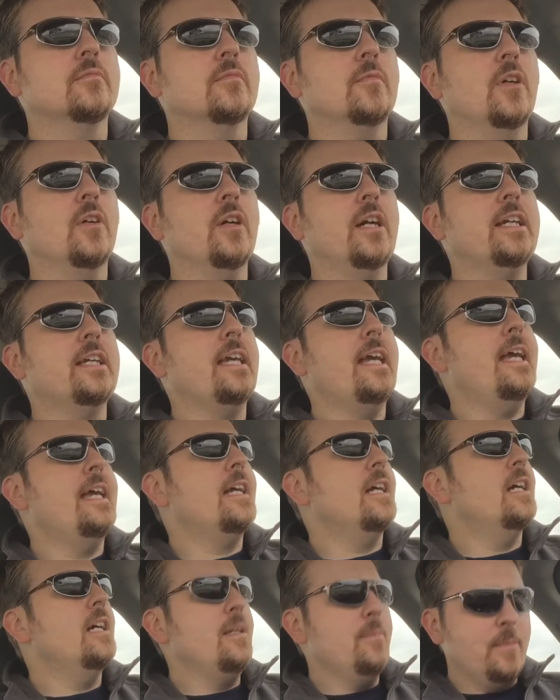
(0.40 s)
All right,
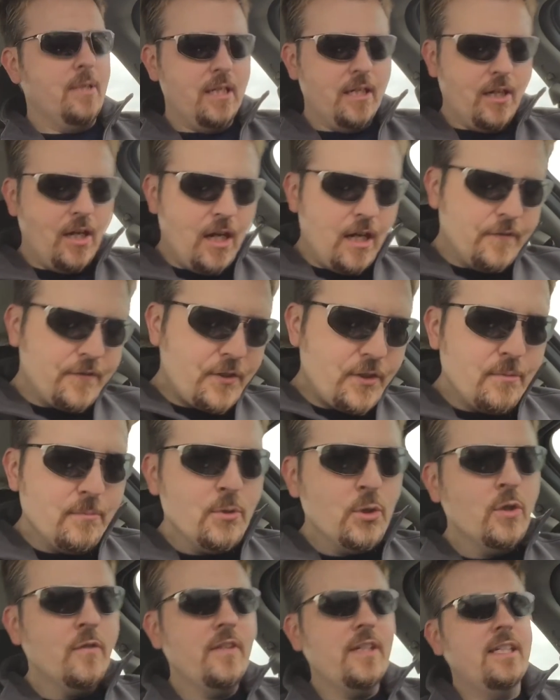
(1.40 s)
gang, I am off to the
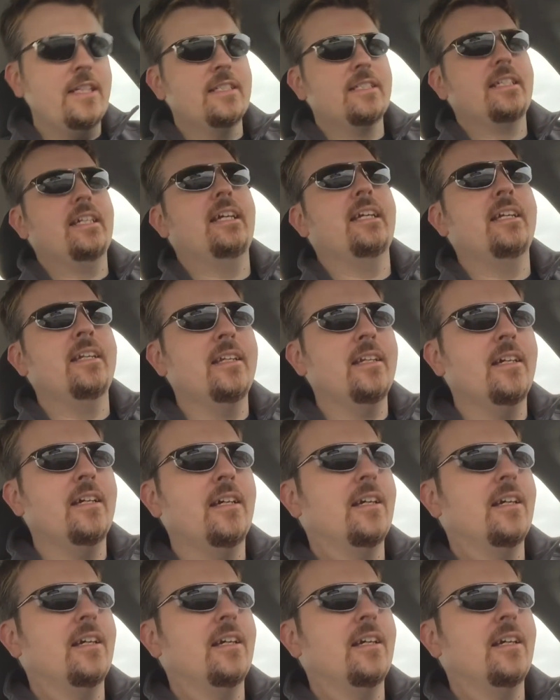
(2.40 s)
movies, and